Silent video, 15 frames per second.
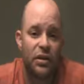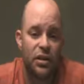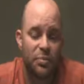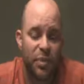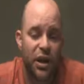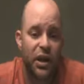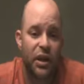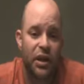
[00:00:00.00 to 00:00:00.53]

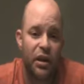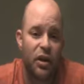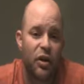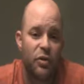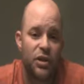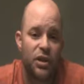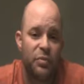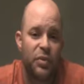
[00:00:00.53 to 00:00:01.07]
speaking and
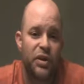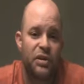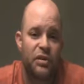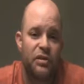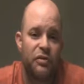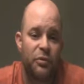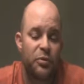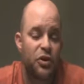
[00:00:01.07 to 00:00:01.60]
coaching
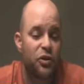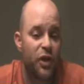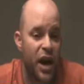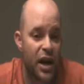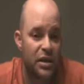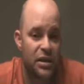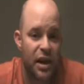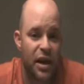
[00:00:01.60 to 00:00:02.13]
business from
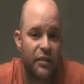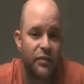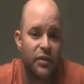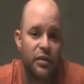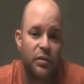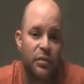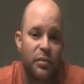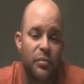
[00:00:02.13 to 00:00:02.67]
scratch
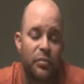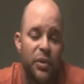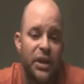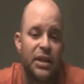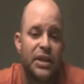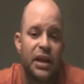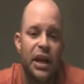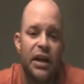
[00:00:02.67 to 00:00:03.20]
after
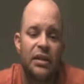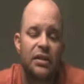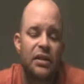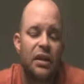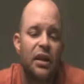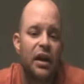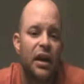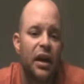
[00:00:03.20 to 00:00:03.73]
BTS.